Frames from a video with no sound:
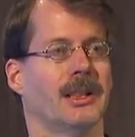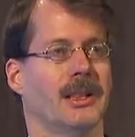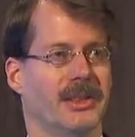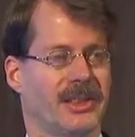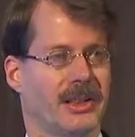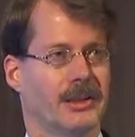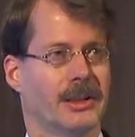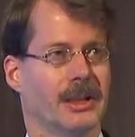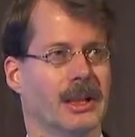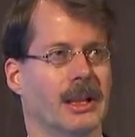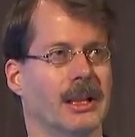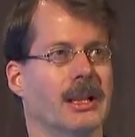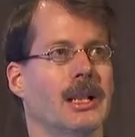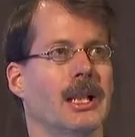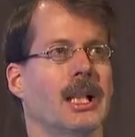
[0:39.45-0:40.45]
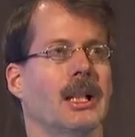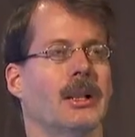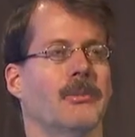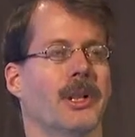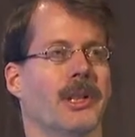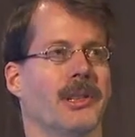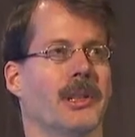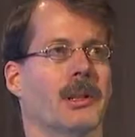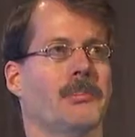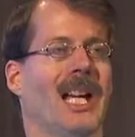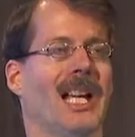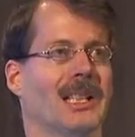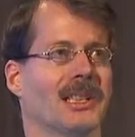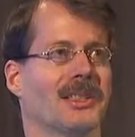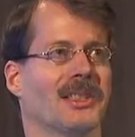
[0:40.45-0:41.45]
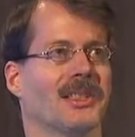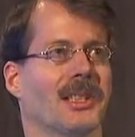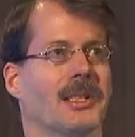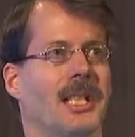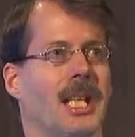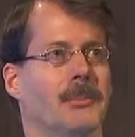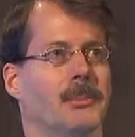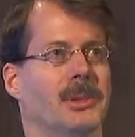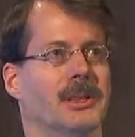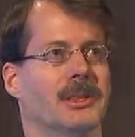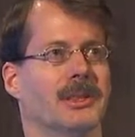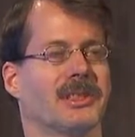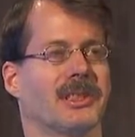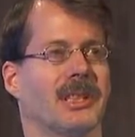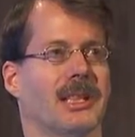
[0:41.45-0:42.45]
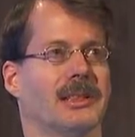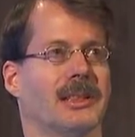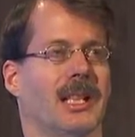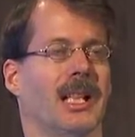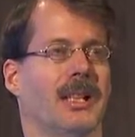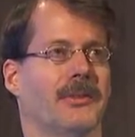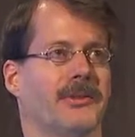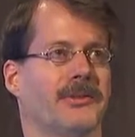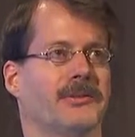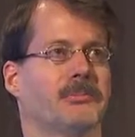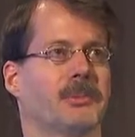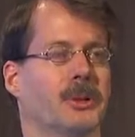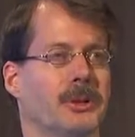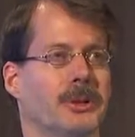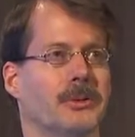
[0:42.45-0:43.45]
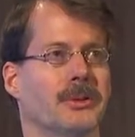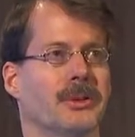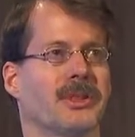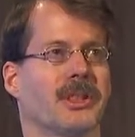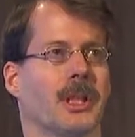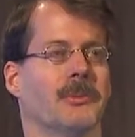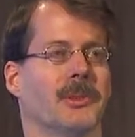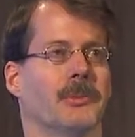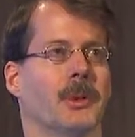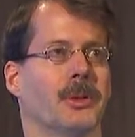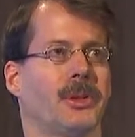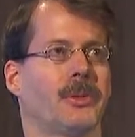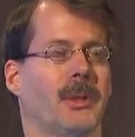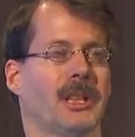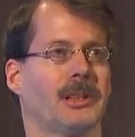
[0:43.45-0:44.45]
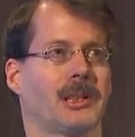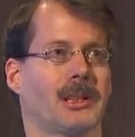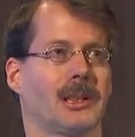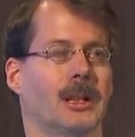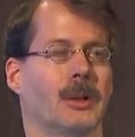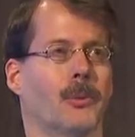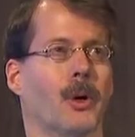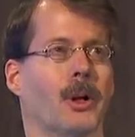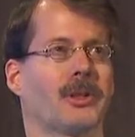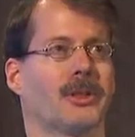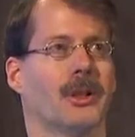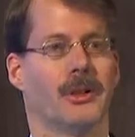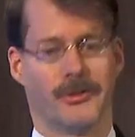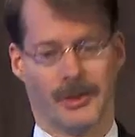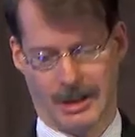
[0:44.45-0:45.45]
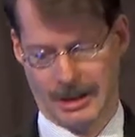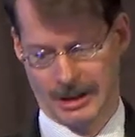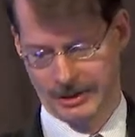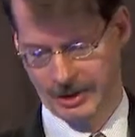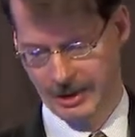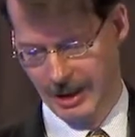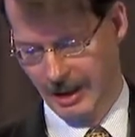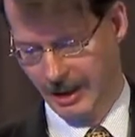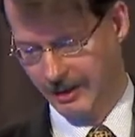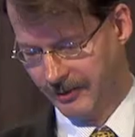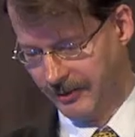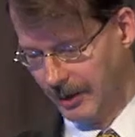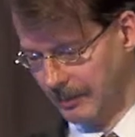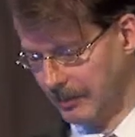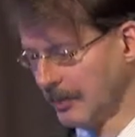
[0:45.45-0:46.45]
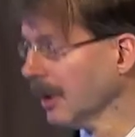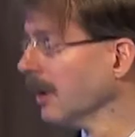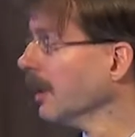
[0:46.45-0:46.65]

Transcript: Assyria with palaces and temples that have produced some of the most spectacular works of art from